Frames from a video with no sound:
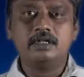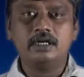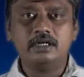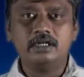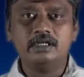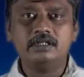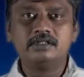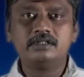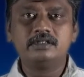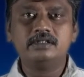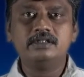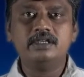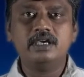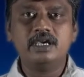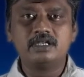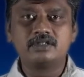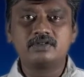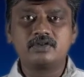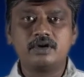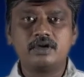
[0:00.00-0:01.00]
that is
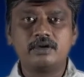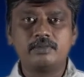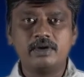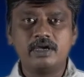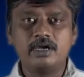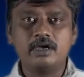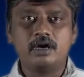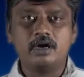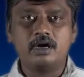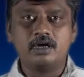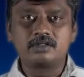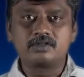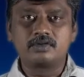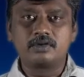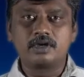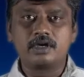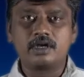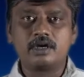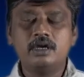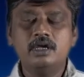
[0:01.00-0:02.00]
A square by R
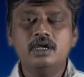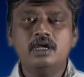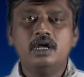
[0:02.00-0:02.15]
square.